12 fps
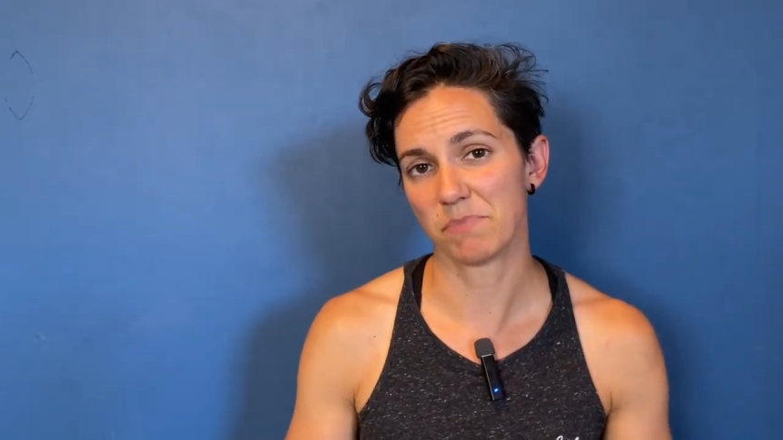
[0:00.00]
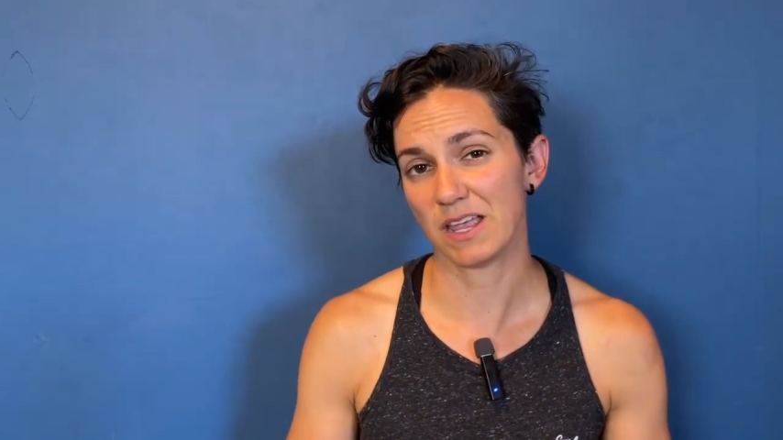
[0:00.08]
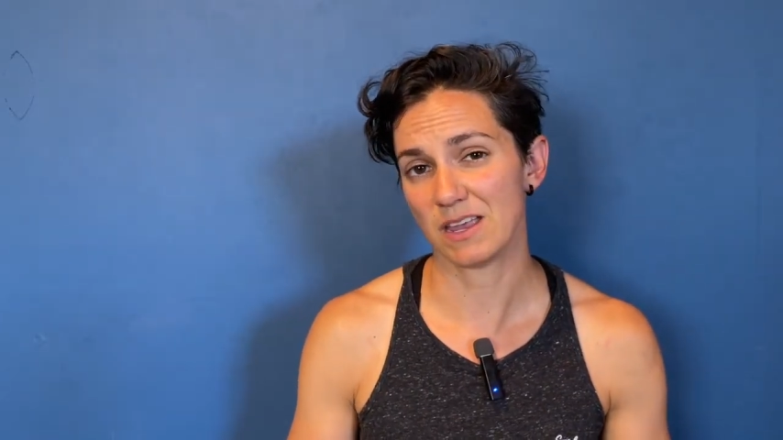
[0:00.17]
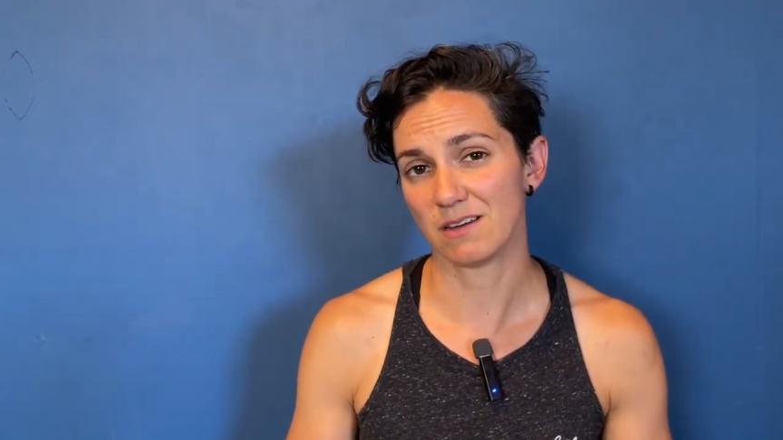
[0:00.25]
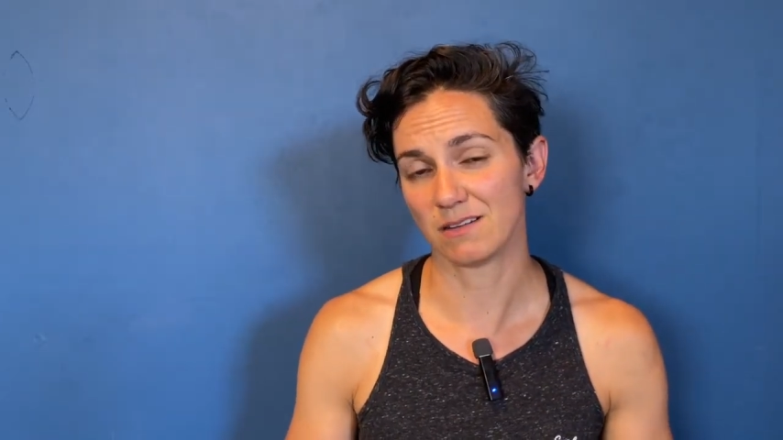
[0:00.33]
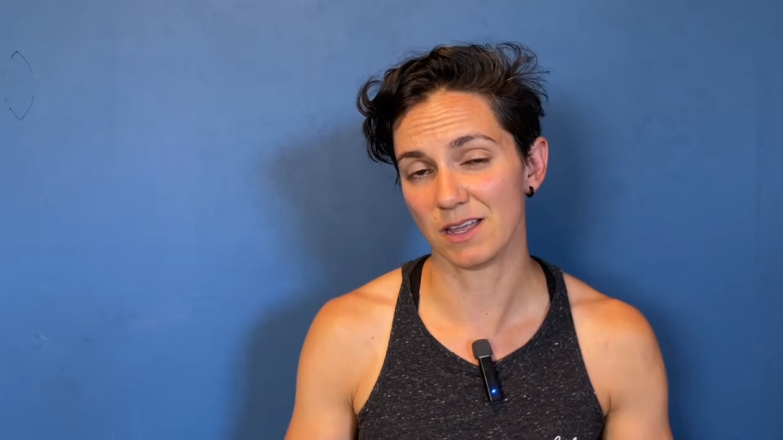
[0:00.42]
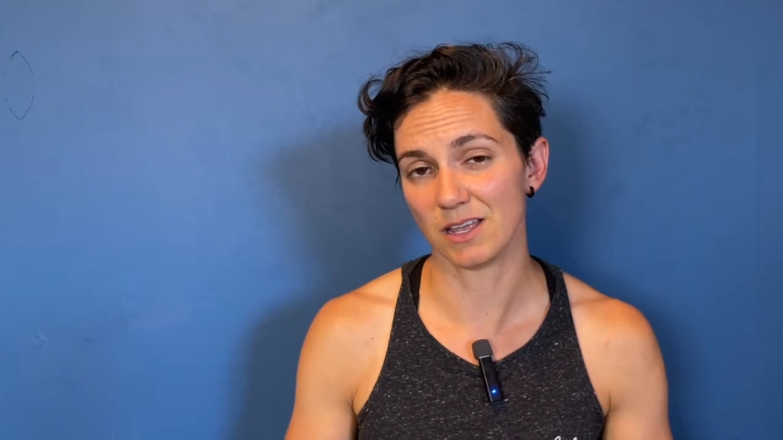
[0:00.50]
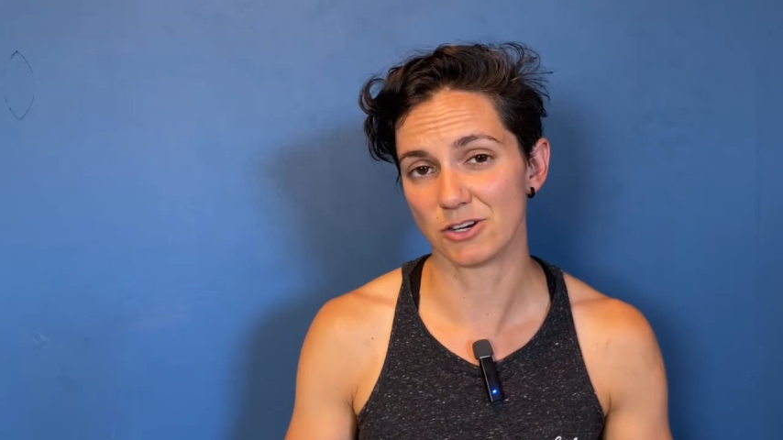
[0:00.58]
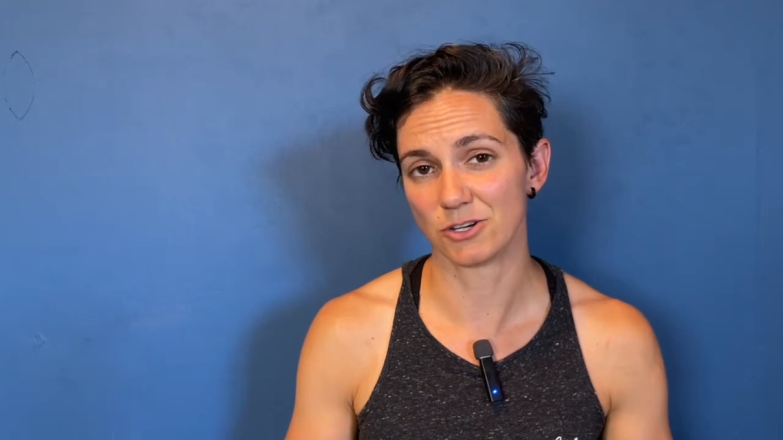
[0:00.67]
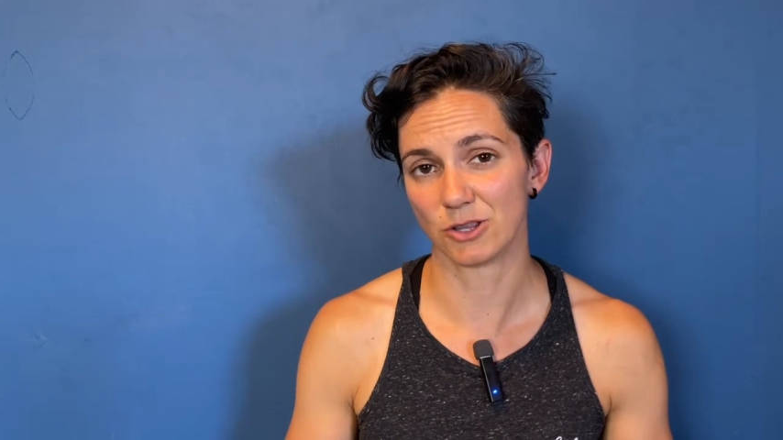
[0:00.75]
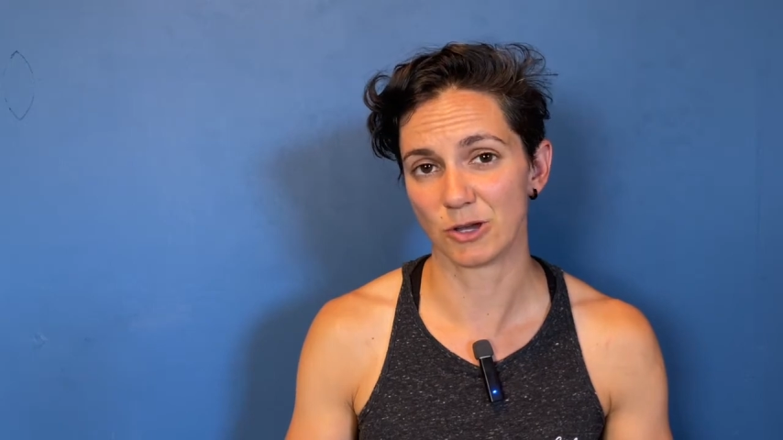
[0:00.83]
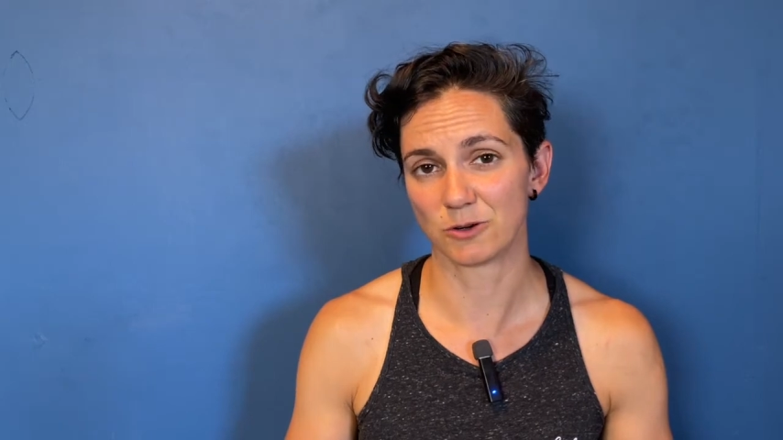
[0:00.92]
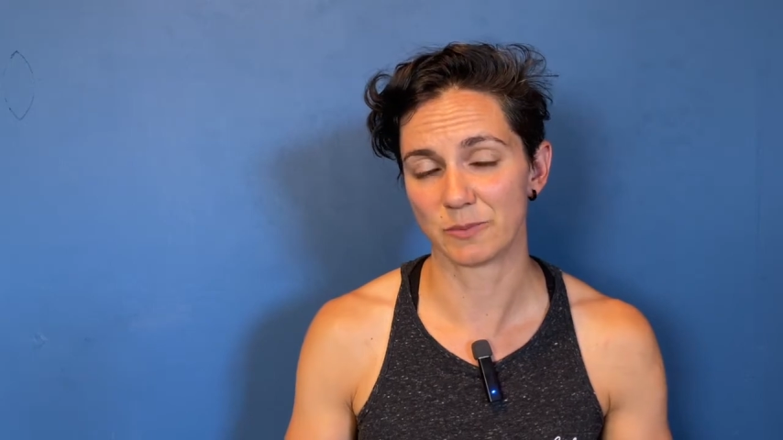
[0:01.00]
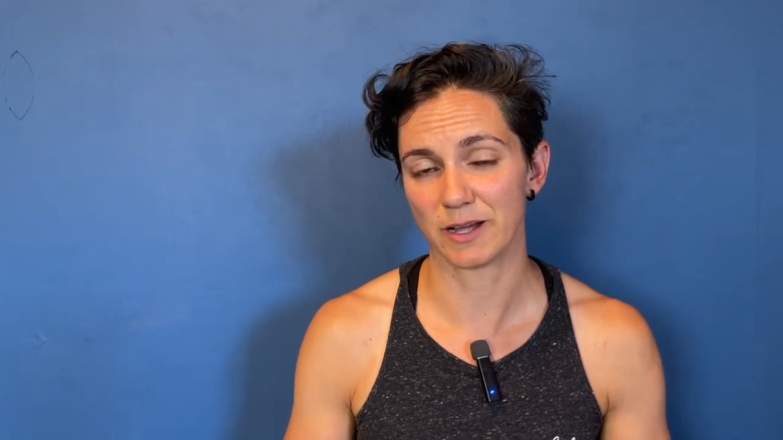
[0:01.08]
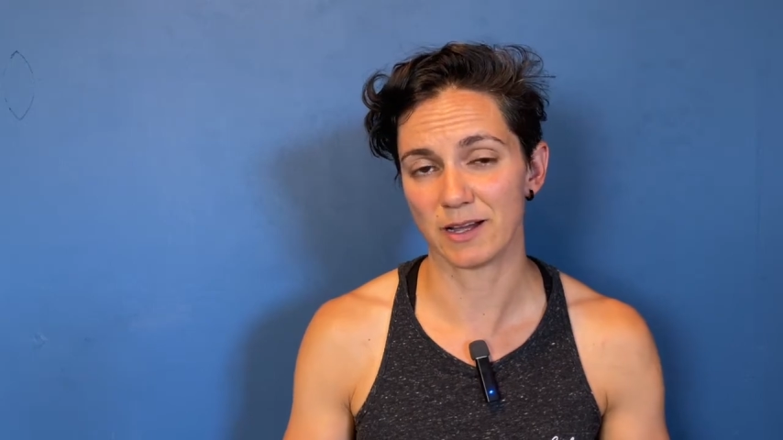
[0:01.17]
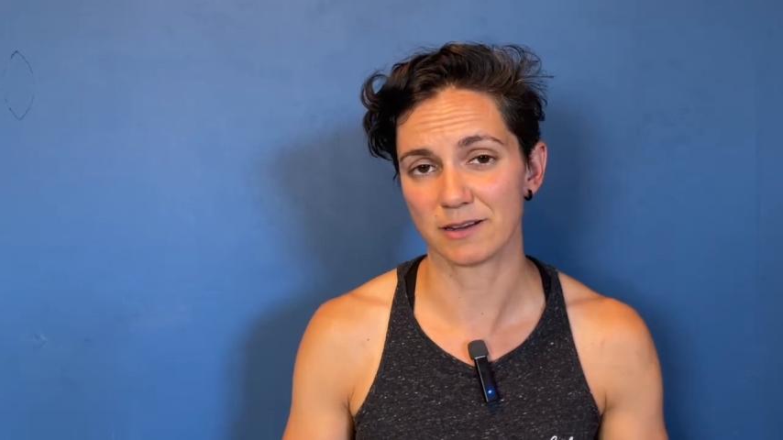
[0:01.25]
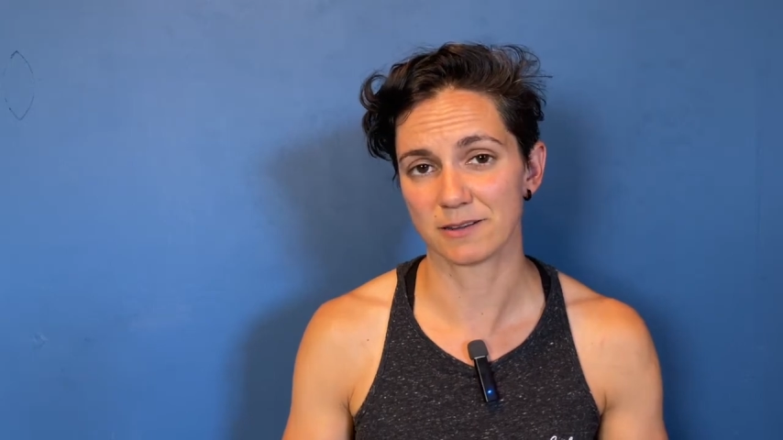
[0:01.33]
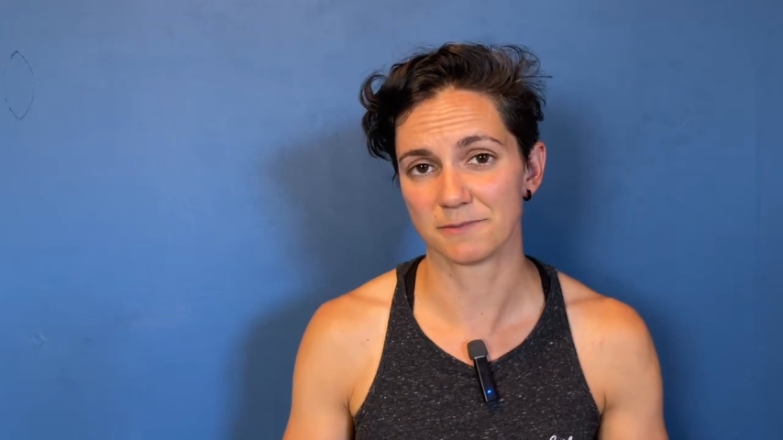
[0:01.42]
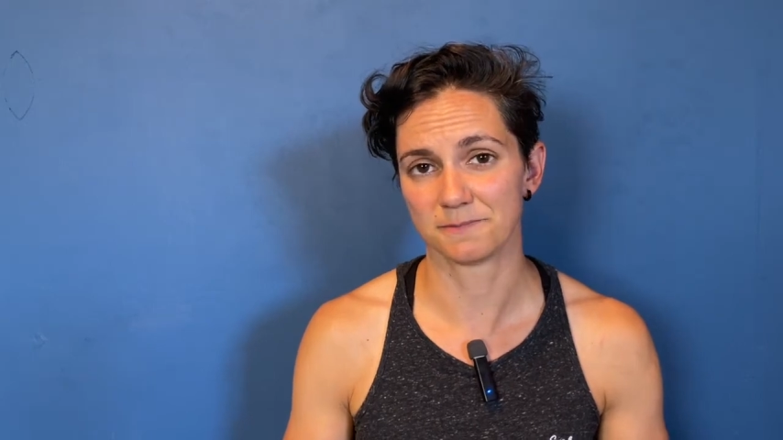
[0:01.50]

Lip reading: pain in your lower back.